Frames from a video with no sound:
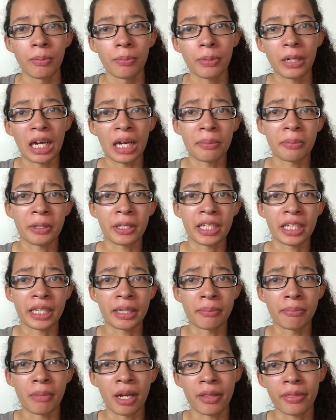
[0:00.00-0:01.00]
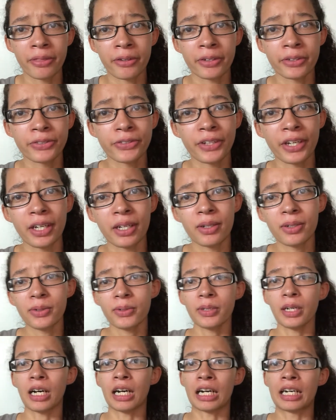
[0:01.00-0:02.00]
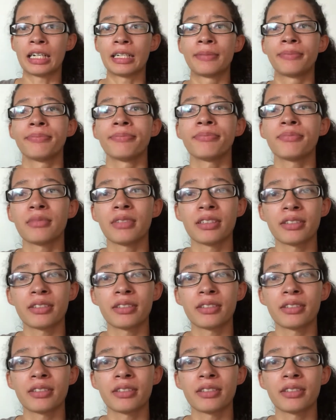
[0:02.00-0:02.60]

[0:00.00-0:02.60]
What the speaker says: probably month or so.